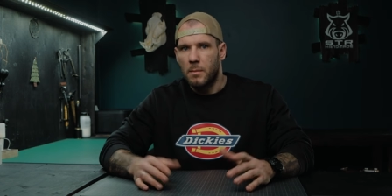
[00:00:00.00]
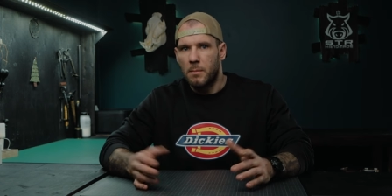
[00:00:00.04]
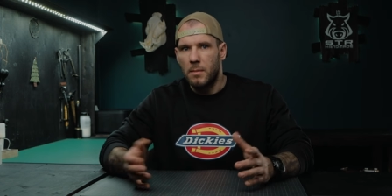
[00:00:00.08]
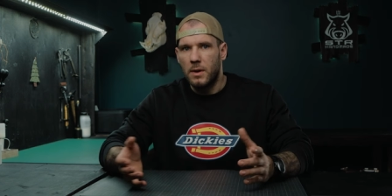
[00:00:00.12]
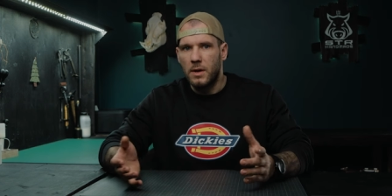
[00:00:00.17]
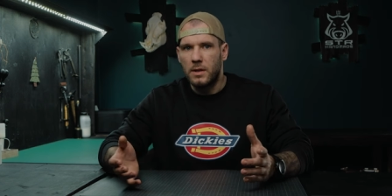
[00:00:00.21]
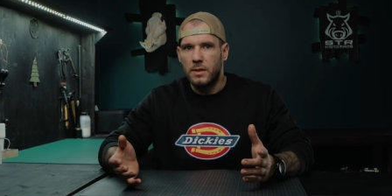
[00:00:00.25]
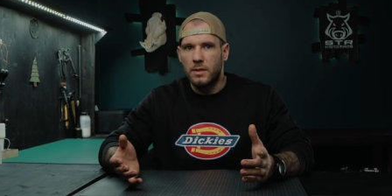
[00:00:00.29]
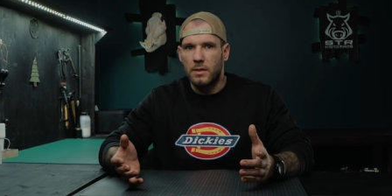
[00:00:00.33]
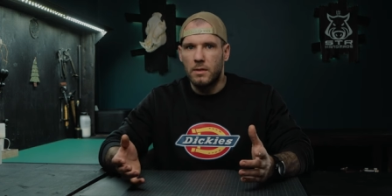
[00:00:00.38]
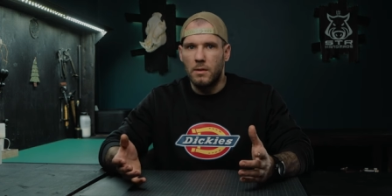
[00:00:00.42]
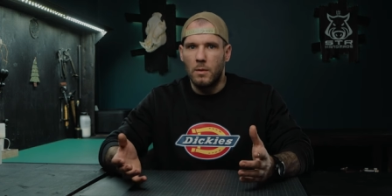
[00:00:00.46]

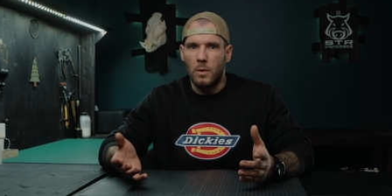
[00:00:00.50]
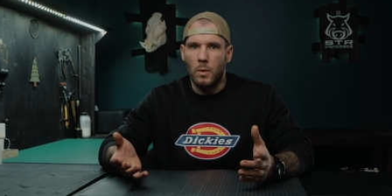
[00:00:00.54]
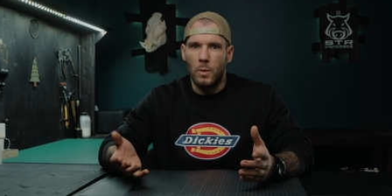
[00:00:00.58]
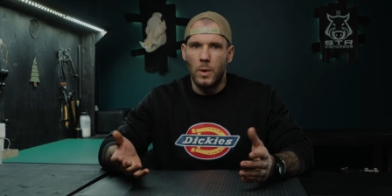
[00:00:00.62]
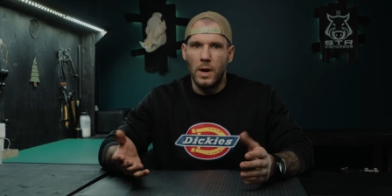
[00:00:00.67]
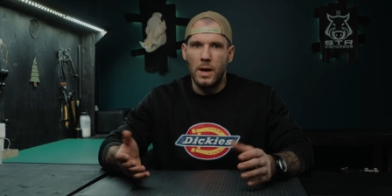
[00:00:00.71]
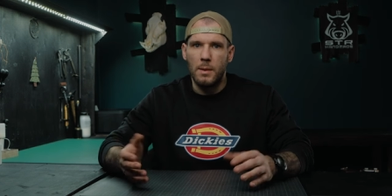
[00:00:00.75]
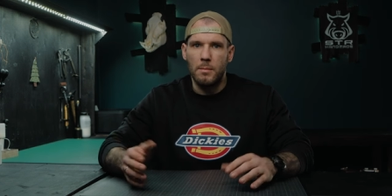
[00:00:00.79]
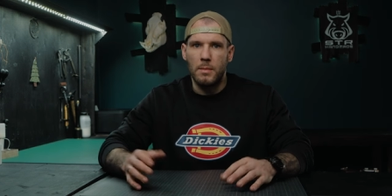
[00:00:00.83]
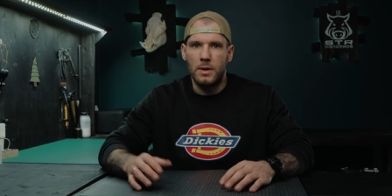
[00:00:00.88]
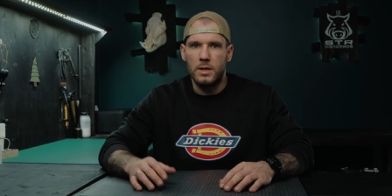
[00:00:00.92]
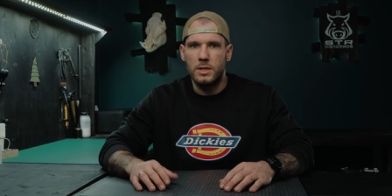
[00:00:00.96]
but
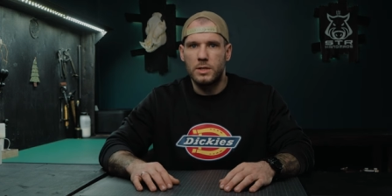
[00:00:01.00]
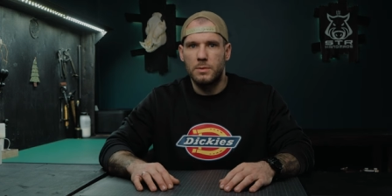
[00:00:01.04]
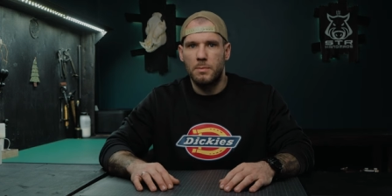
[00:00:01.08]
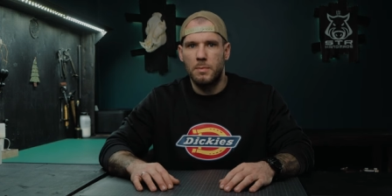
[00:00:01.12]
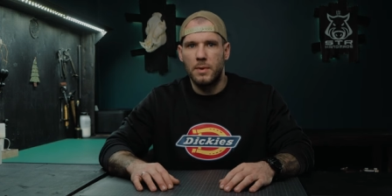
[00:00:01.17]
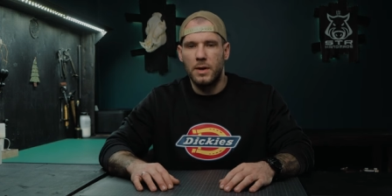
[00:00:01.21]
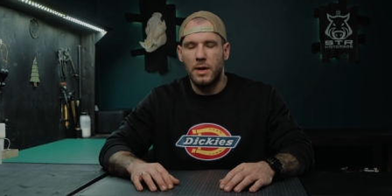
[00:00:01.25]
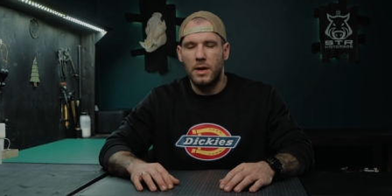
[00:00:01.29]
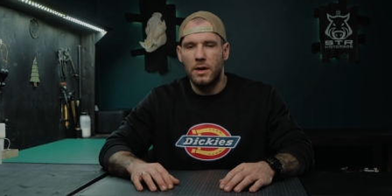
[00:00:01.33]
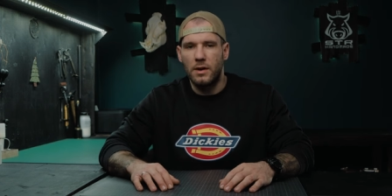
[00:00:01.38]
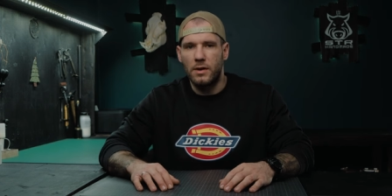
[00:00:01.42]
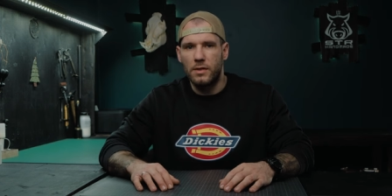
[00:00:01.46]
way much
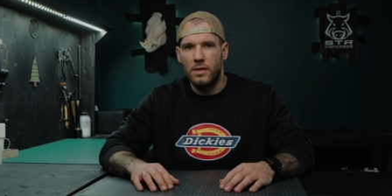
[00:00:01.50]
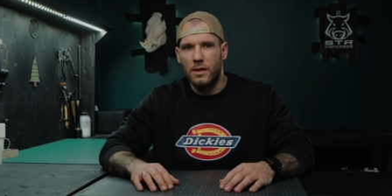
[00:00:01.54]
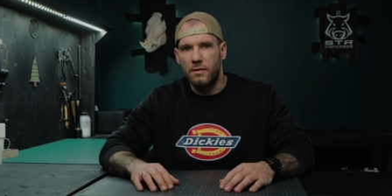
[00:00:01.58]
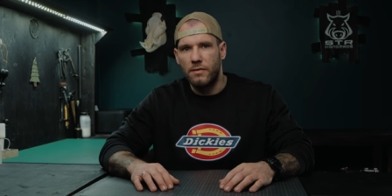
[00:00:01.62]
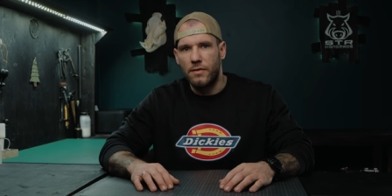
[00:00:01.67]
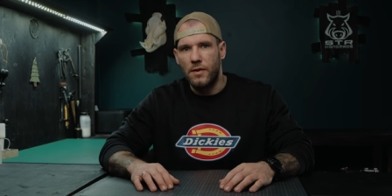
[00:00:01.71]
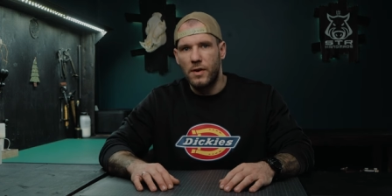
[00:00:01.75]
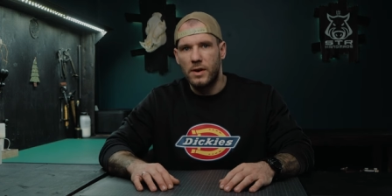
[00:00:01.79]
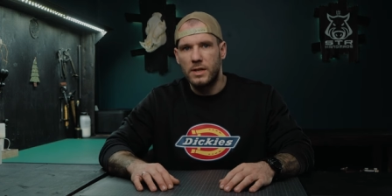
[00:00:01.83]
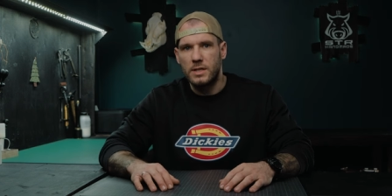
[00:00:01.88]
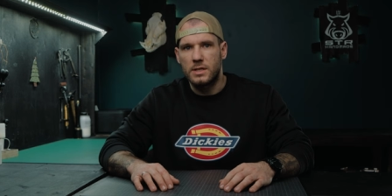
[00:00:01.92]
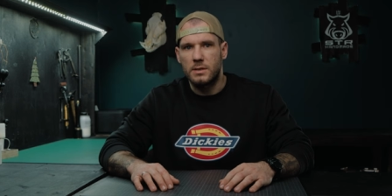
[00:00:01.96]
bigger
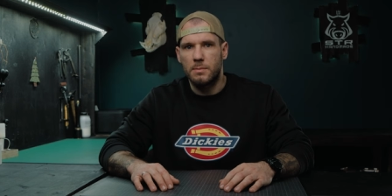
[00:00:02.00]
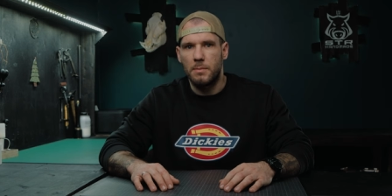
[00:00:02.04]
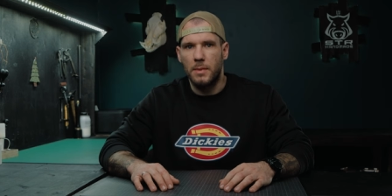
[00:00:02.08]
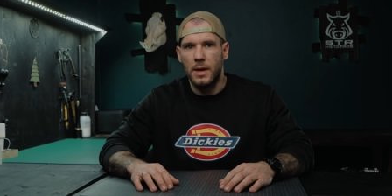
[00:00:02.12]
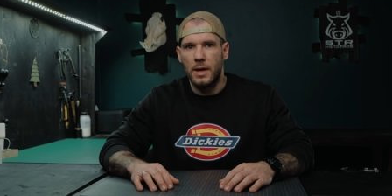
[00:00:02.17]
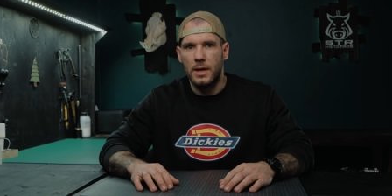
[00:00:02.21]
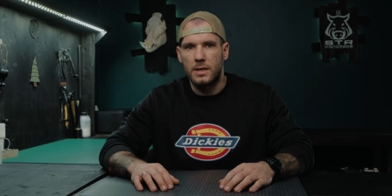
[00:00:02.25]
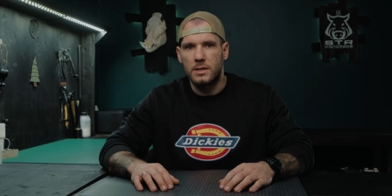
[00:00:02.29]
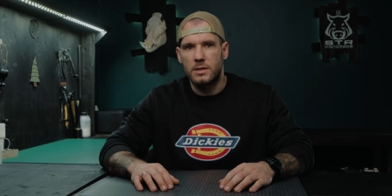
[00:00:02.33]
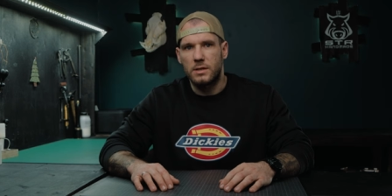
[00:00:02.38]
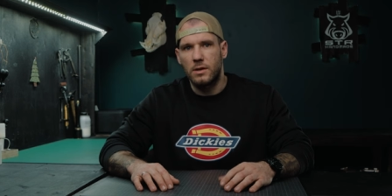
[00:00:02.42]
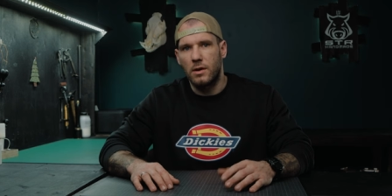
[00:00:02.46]
difference
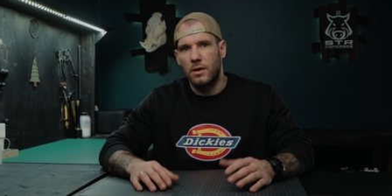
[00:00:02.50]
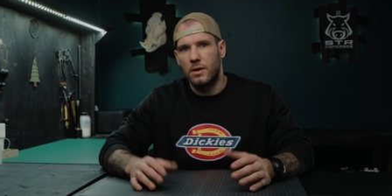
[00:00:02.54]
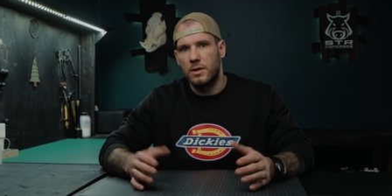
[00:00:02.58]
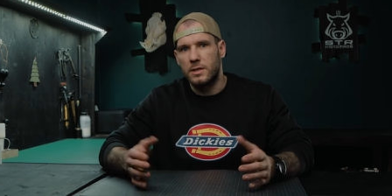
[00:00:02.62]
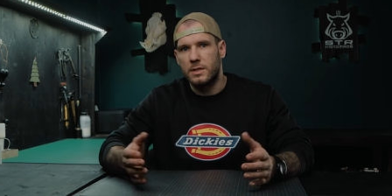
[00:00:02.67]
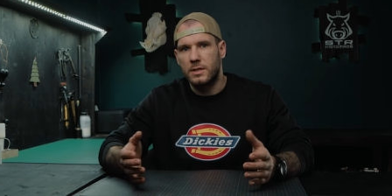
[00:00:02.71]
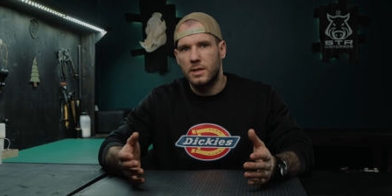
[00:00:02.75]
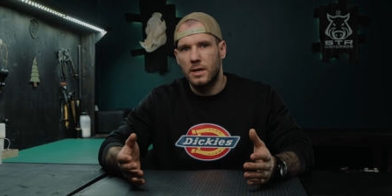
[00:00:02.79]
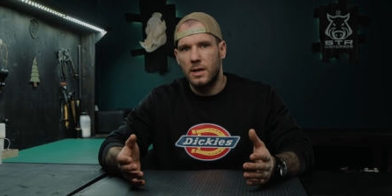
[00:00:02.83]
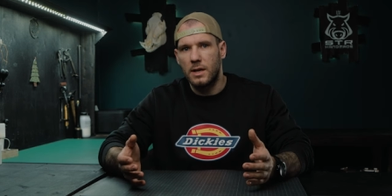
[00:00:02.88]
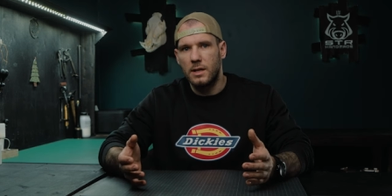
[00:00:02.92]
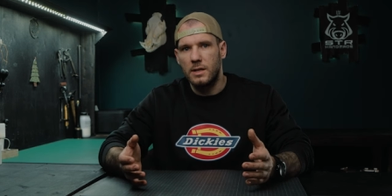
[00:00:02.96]
makes your
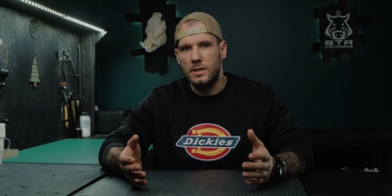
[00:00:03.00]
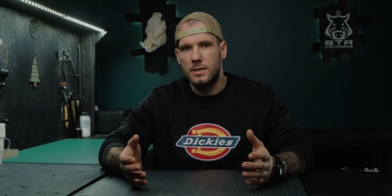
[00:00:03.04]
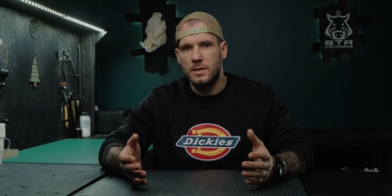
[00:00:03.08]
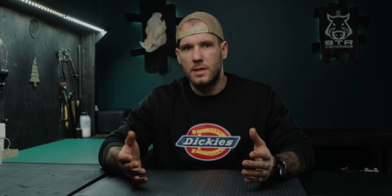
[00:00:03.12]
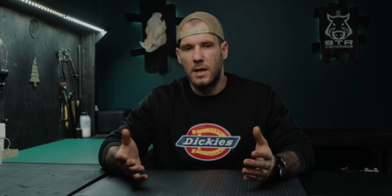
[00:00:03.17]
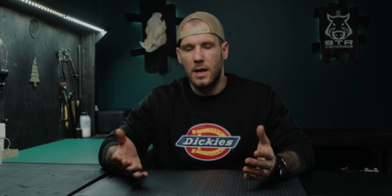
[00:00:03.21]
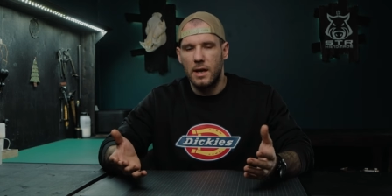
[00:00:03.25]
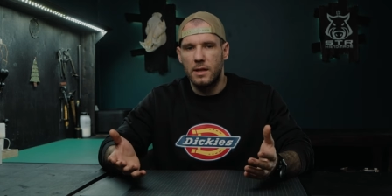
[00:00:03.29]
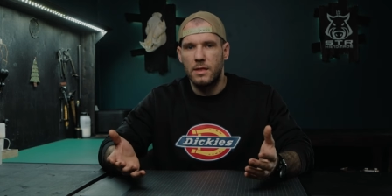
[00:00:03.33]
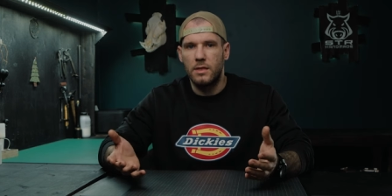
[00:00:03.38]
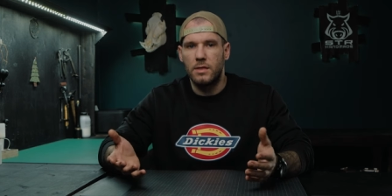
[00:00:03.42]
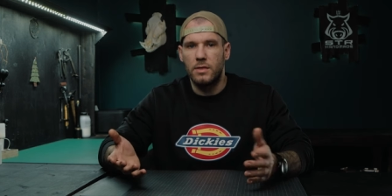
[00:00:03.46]

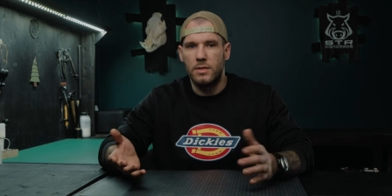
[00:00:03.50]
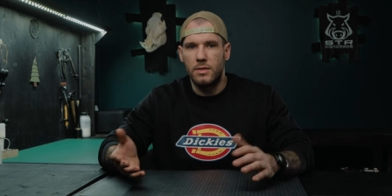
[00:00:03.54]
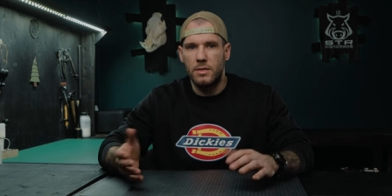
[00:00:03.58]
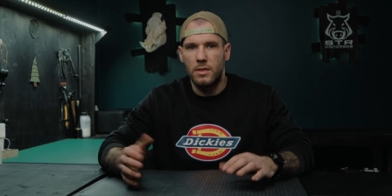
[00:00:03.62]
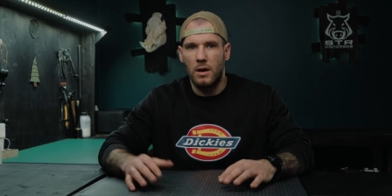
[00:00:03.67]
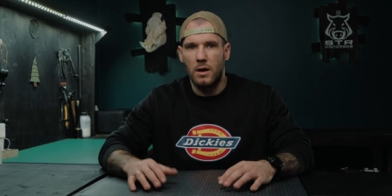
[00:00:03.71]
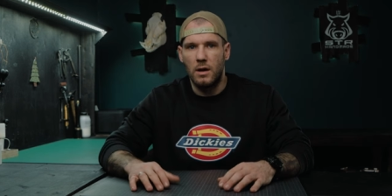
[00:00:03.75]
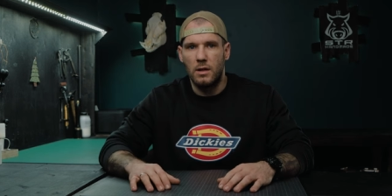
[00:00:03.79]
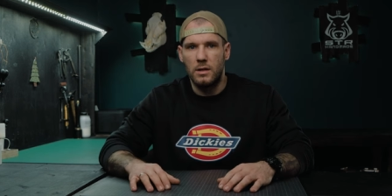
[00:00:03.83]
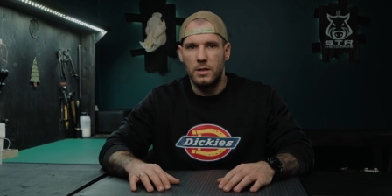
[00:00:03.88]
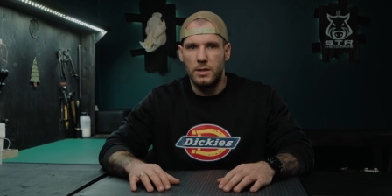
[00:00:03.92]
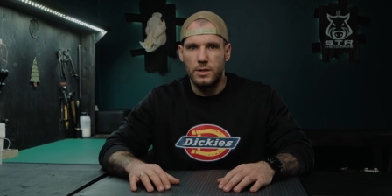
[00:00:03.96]
skills and
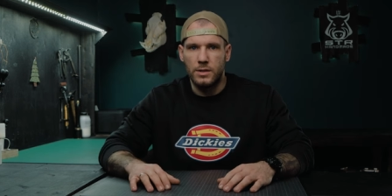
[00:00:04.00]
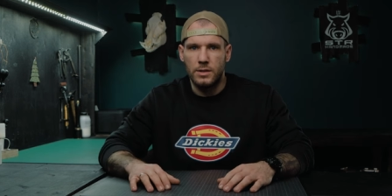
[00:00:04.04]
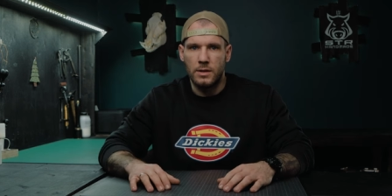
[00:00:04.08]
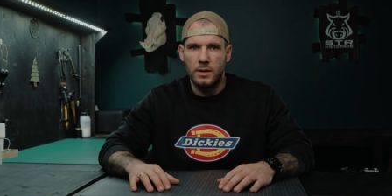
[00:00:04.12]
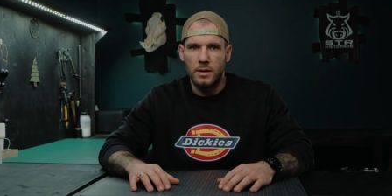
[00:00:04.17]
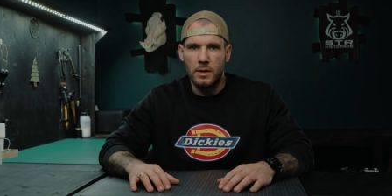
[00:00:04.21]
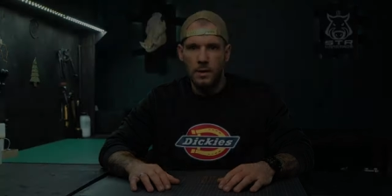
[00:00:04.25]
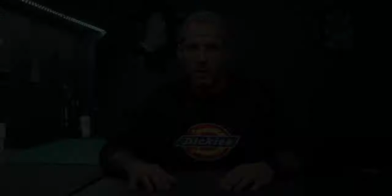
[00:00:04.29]
knowledge.